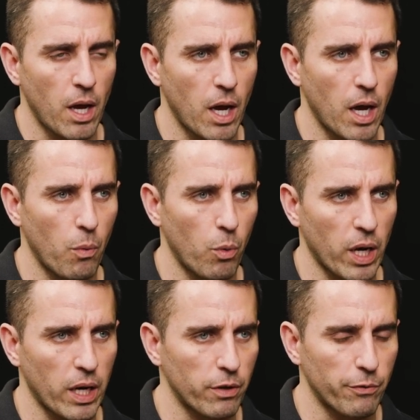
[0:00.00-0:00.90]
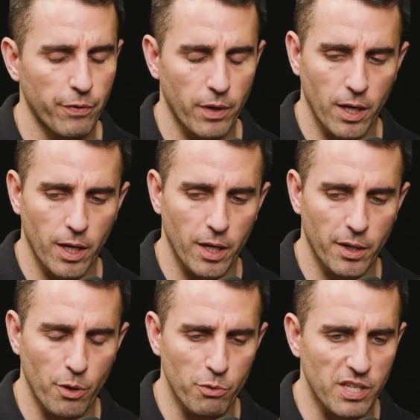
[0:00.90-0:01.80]
uh, will kind of uh,
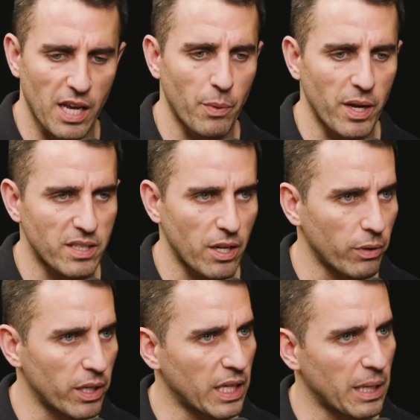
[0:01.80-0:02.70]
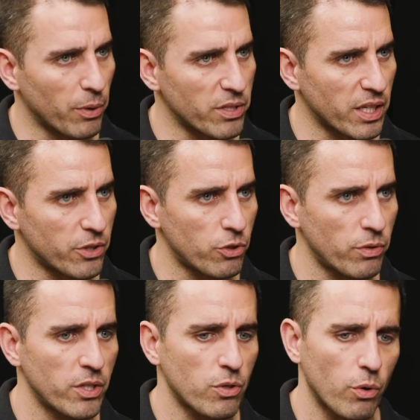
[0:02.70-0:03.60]
go sideways. They don't need to keep raising interest
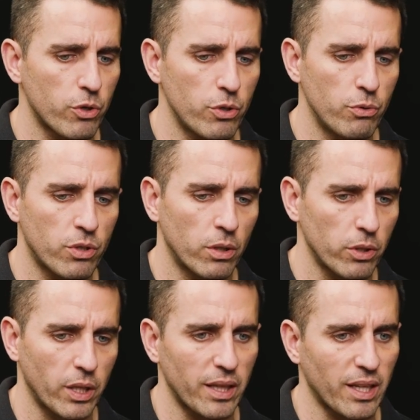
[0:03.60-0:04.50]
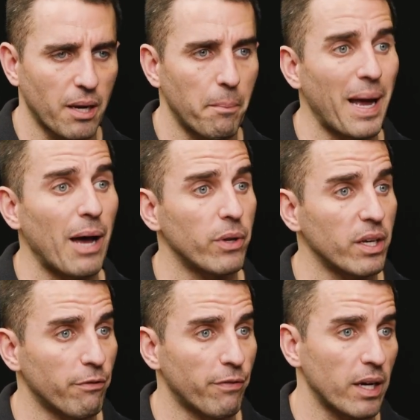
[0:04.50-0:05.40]
rates. Or do you start looking at the compounding
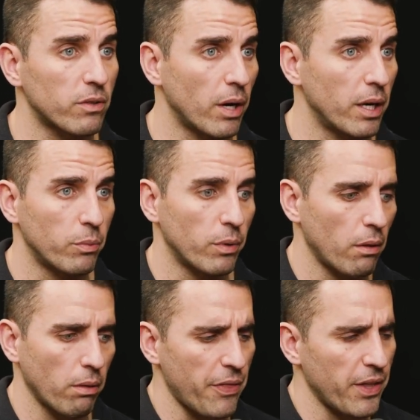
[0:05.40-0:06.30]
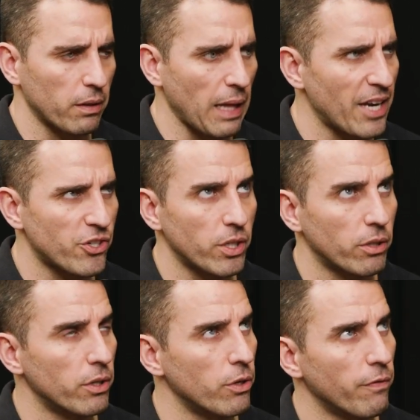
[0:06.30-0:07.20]
effect, right? I think last
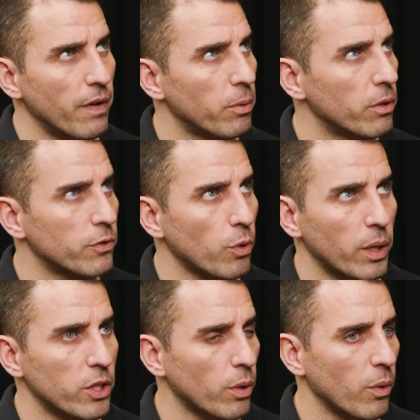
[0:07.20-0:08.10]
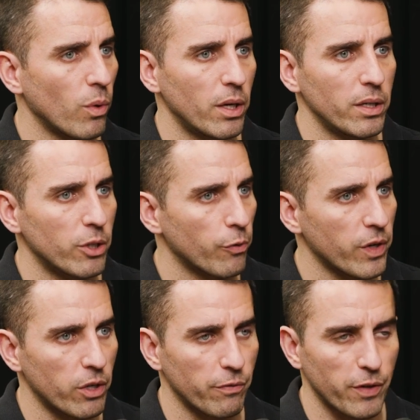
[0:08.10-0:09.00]
year in November of 2021, year over
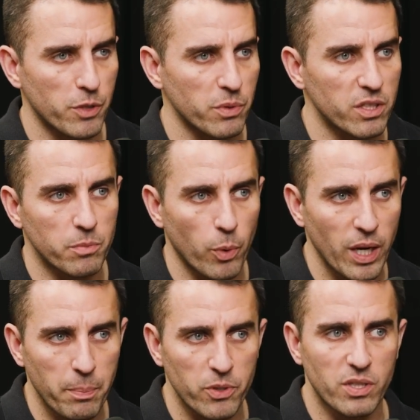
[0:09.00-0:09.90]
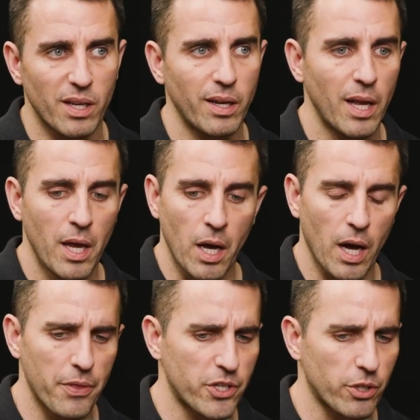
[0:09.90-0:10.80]
year inflation was 6.8%. Uh,
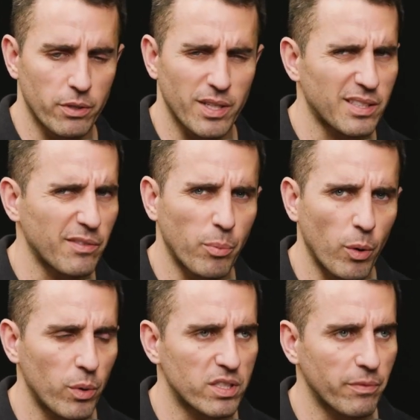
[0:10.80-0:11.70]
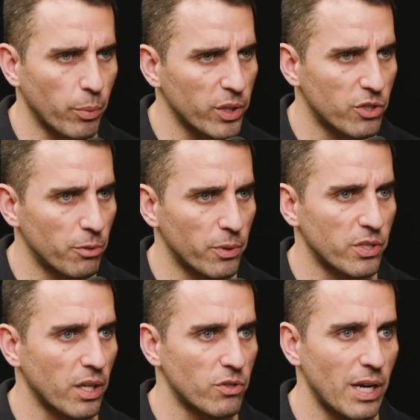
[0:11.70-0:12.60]
this year it's like 7.1,
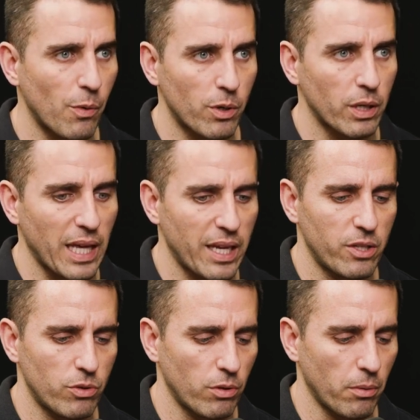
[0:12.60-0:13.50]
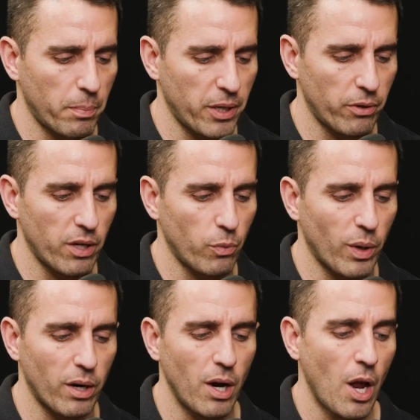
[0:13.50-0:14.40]
7.2%. So now we're getting into a period
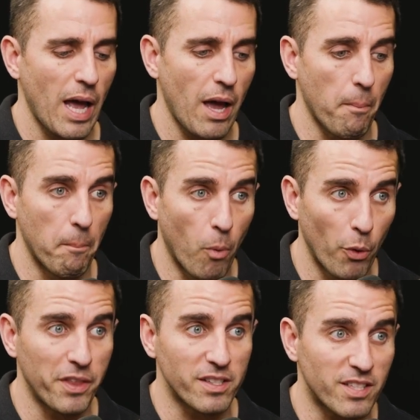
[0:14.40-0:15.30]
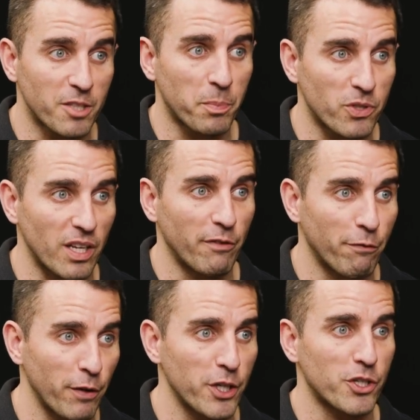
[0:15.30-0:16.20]
where more than 6%
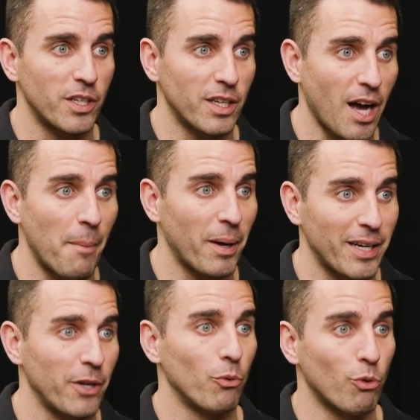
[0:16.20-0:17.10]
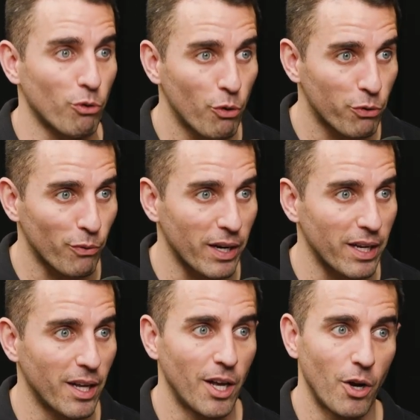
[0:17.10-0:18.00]
inflation compound annual growth
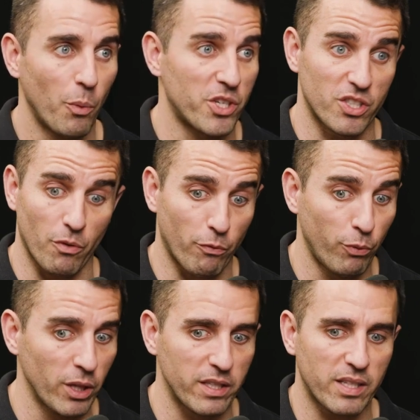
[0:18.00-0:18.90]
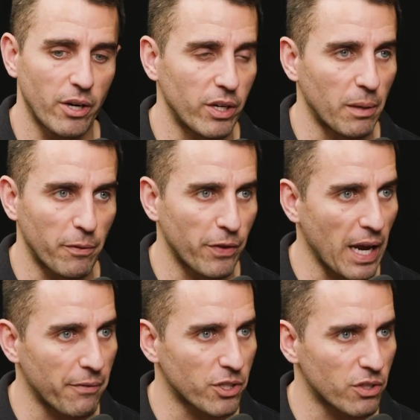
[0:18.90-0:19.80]
rate, which is a really scary number for the
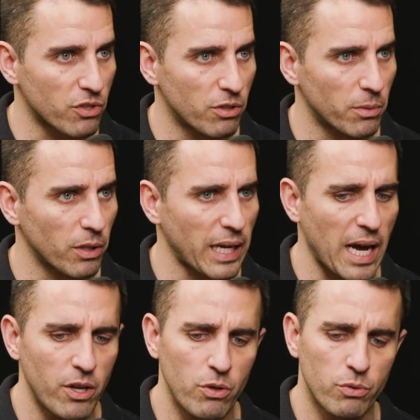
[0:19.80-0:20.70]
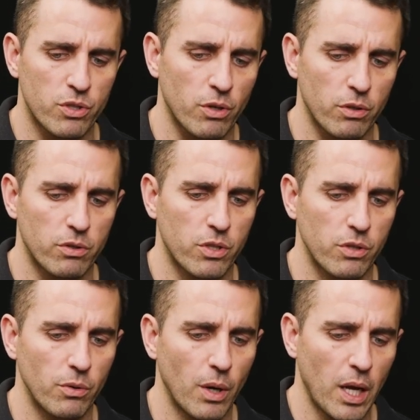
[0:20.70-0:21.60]
average consumer. Like, how do you start
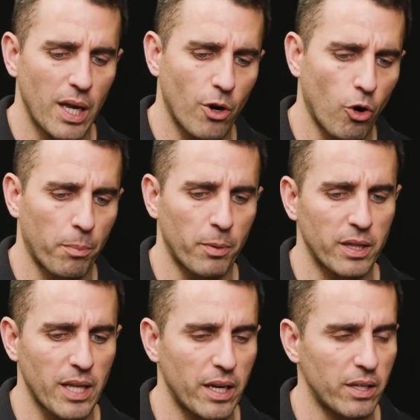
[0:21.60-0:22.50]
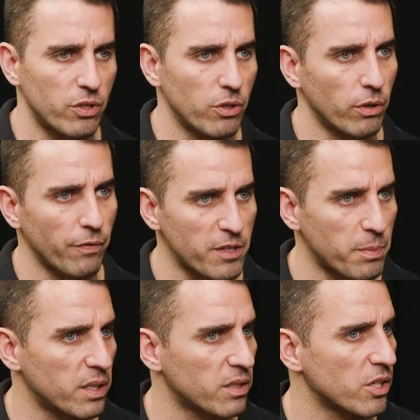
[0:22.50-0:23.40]
to incorporate that into your
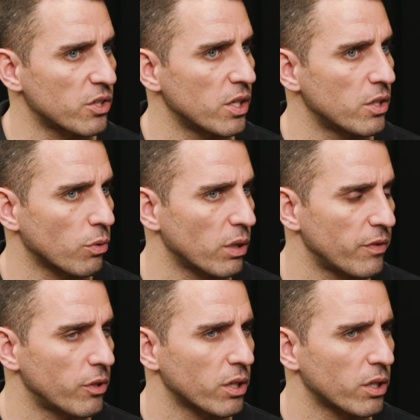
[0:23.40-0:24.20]
investment decisions or even your